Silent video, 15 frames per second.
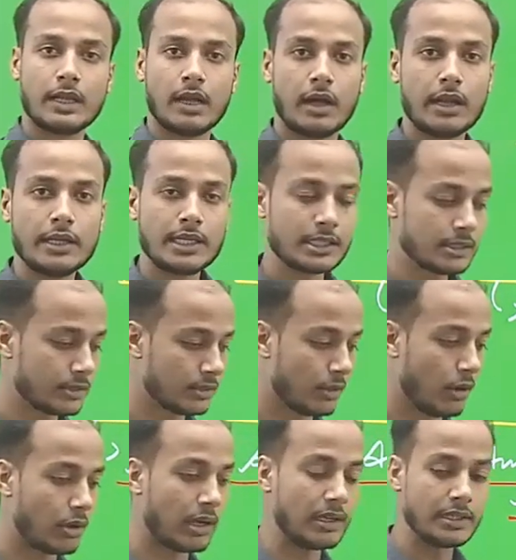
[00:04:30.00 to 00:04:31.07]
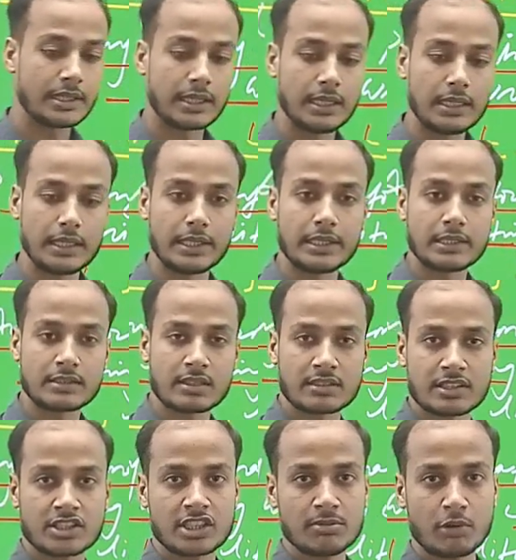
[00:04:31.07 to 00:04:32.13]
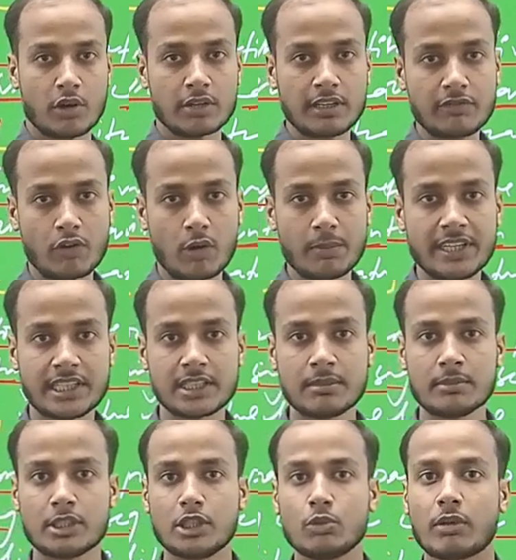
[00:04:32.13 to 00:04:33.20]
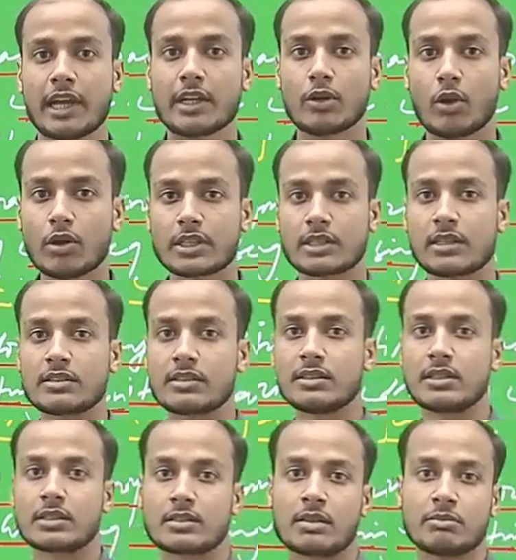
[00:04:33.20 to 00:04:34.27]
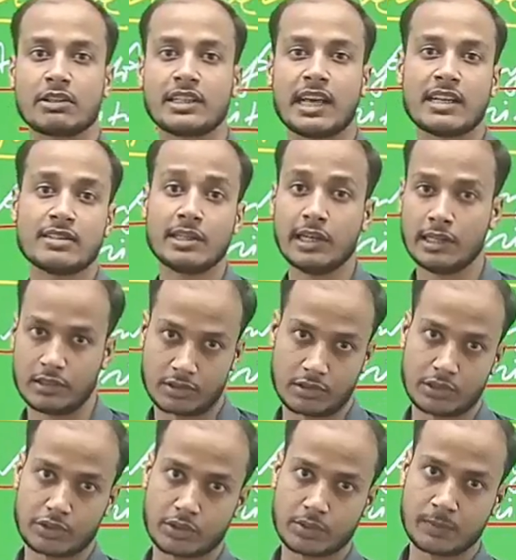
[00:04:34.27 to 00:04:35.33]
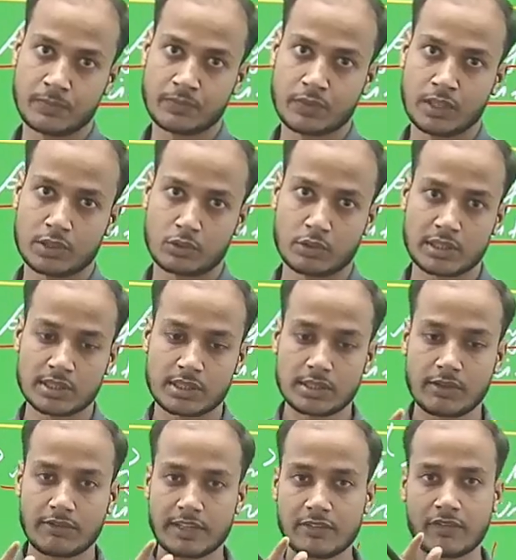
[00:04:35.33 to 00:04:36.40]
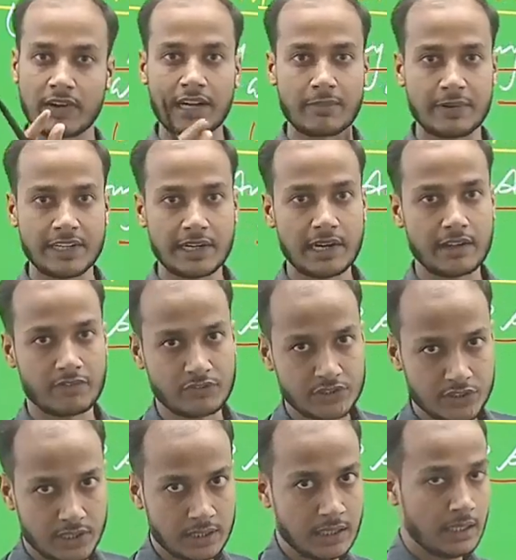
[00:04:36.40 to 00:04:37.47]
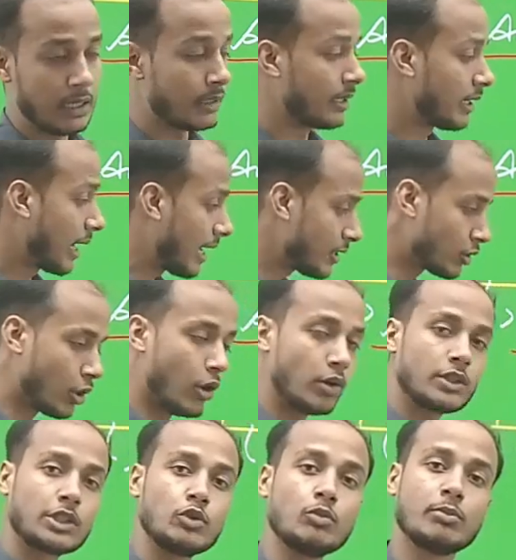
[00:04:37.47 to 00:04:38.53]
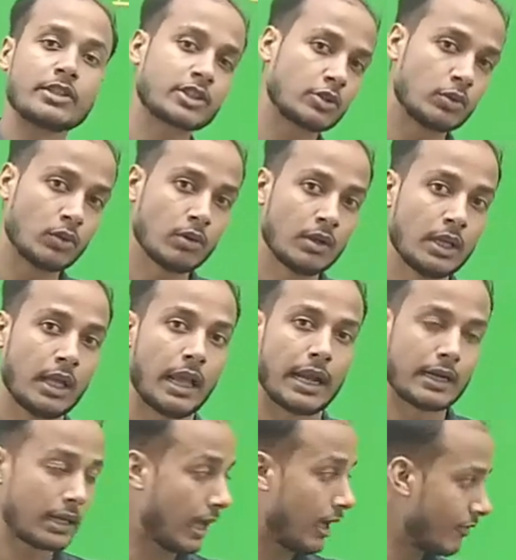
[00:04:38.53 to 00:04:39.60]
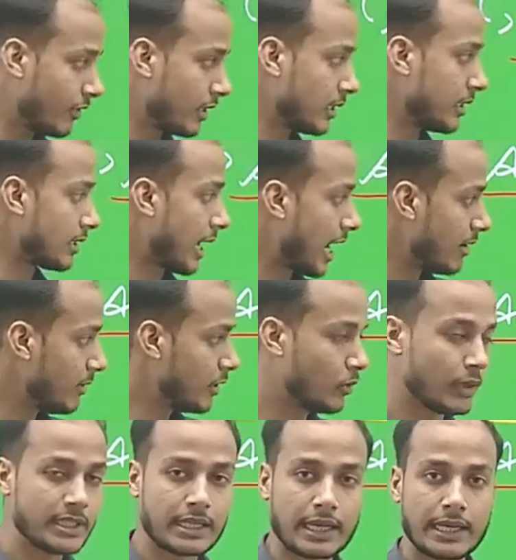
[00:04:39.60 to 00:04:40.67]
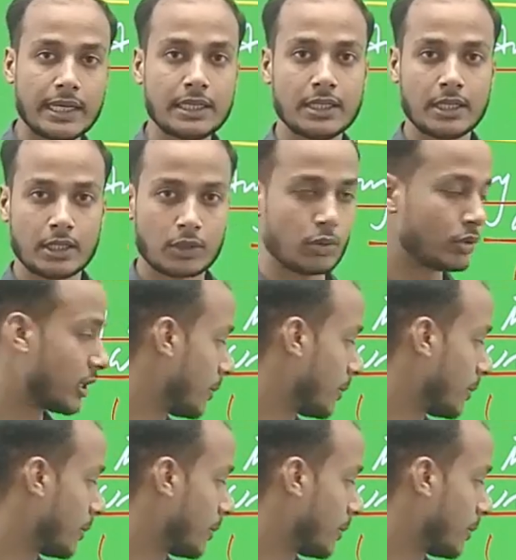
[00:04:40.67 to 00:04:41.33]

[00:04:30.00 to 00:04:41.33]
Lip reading: Unless or until it is suggestive or informative, you cannot consider something as literature. So this is the very fundamental definition that I thought you must know, and after this I will be going ahead to some